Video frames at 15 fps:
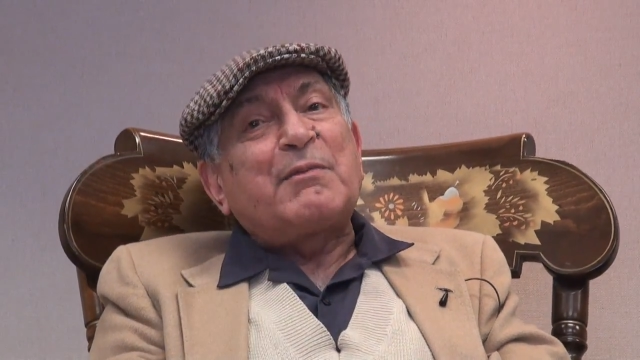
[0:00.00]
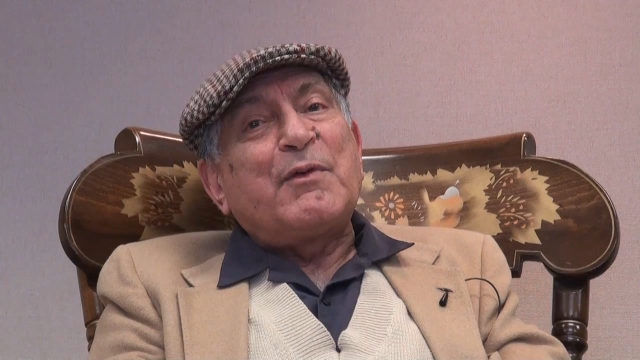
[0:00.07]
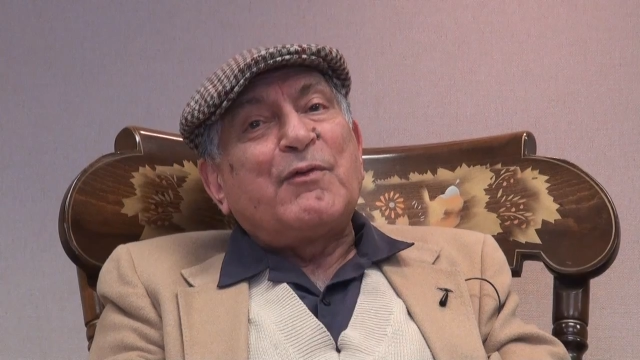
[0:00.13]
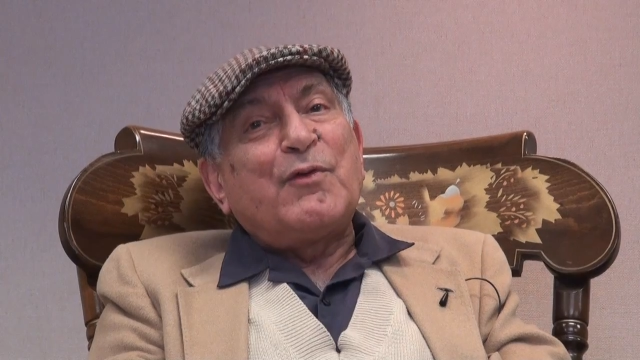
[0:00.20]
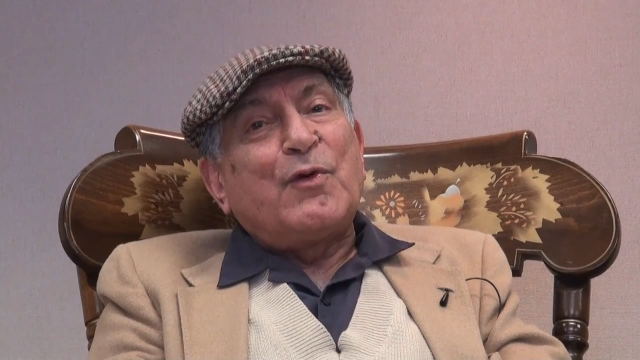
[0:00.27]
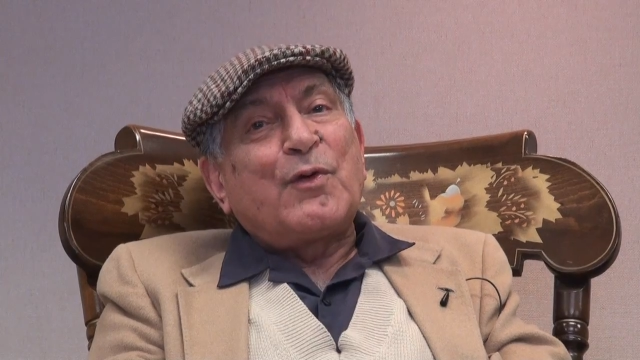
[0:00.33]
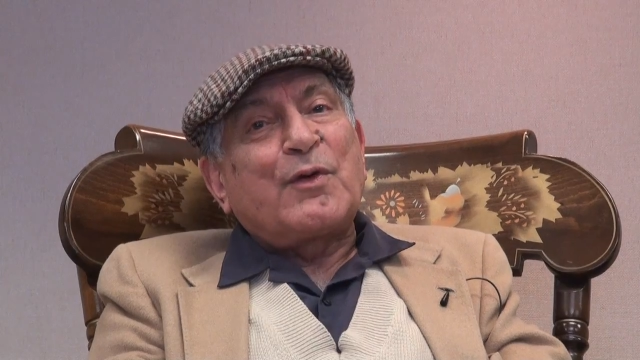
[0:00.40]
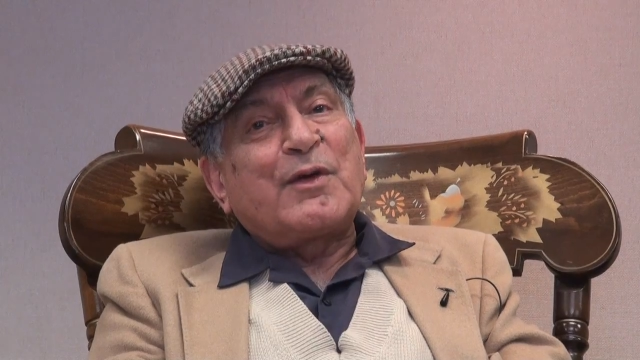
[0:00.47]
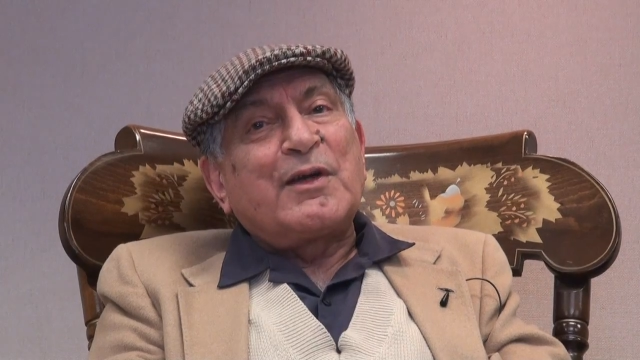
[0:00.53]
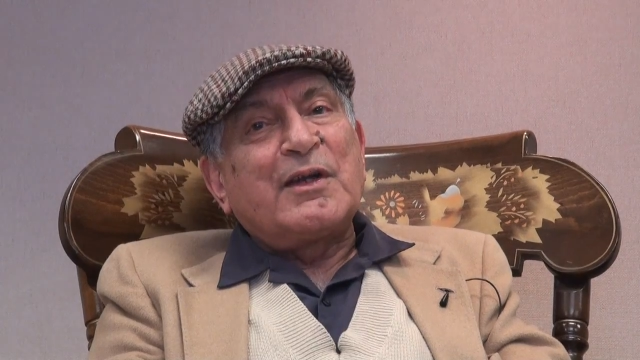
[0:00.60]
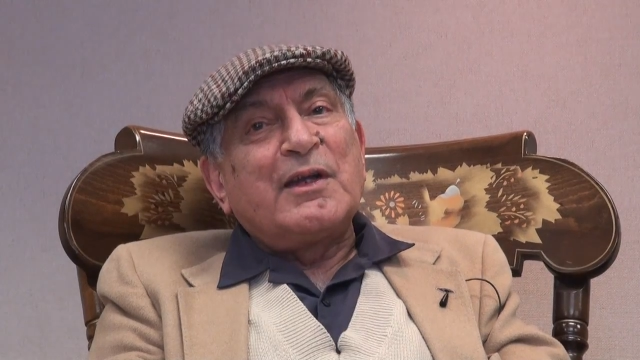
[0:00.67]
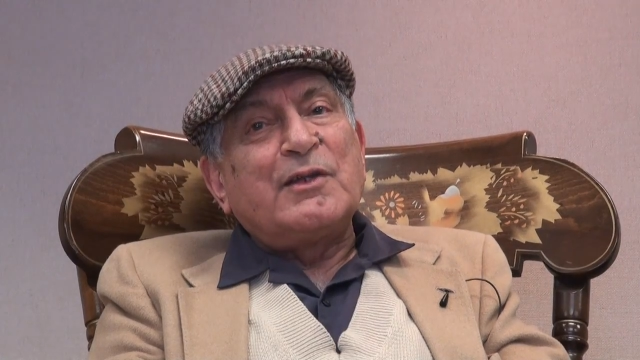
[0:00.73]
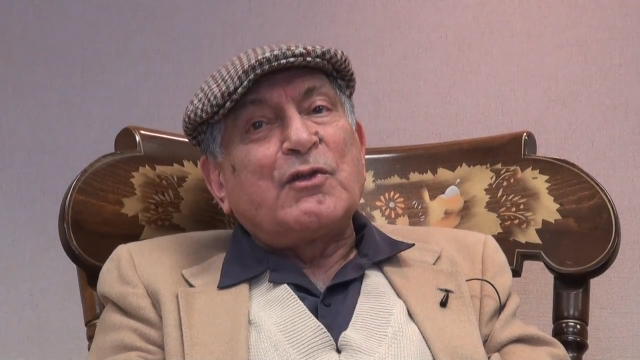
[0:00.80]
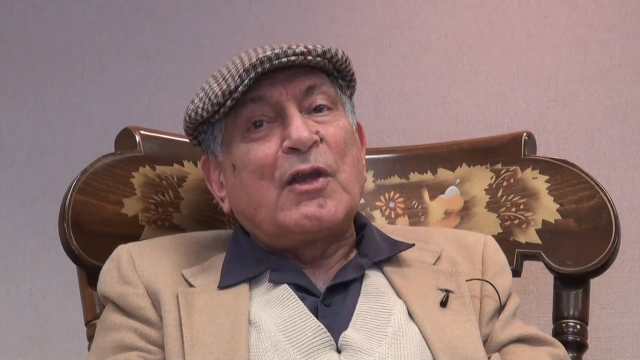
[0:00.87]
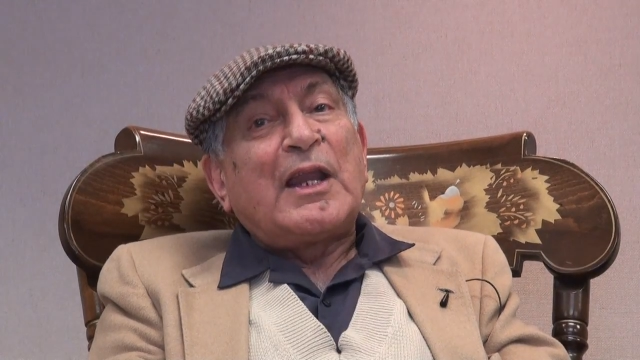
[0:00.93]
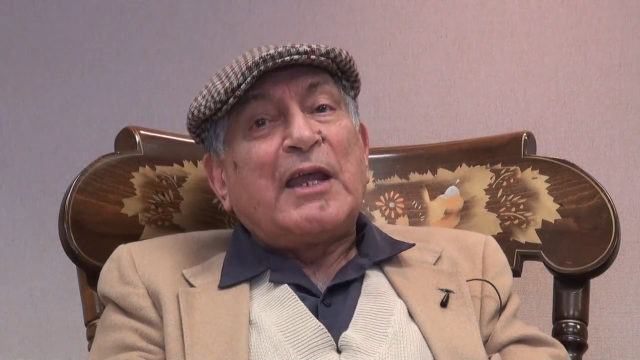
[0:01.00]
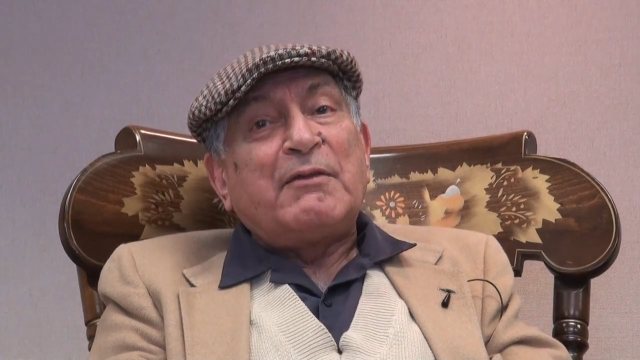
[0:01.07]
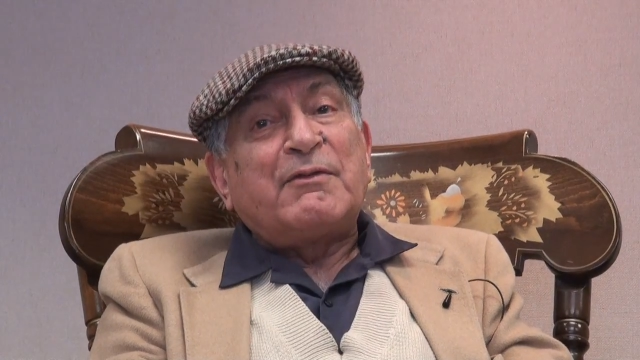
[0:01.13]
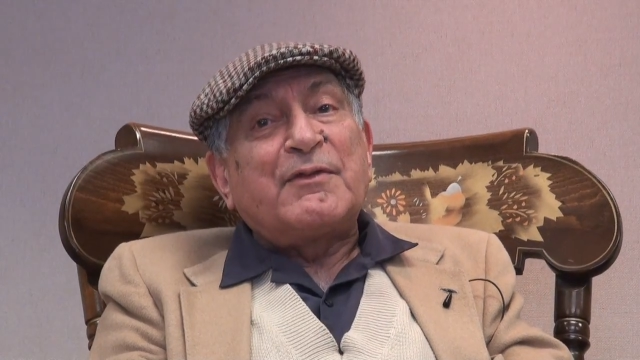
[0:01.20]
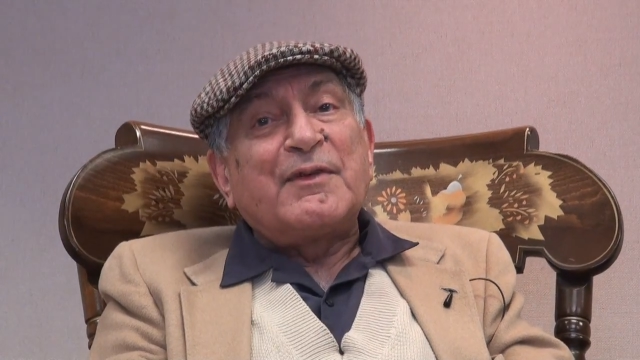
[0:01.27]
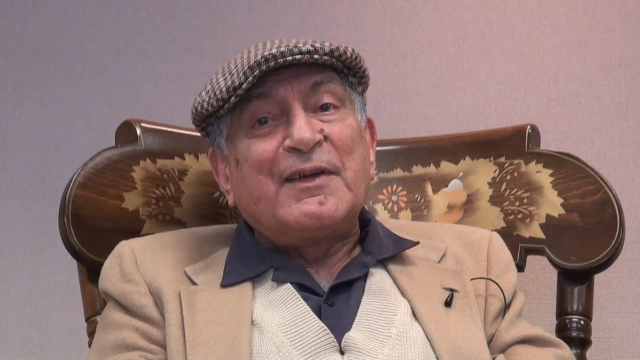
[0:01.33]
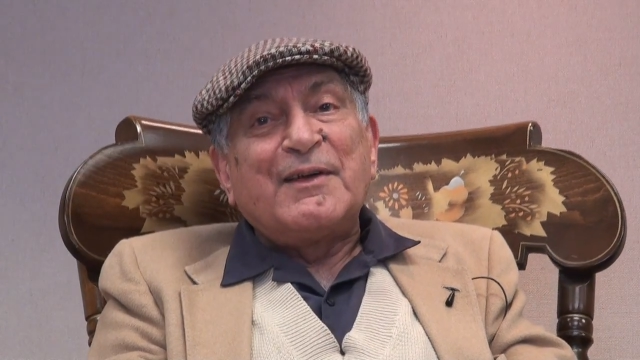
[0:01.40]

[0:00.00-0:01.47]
before in your life?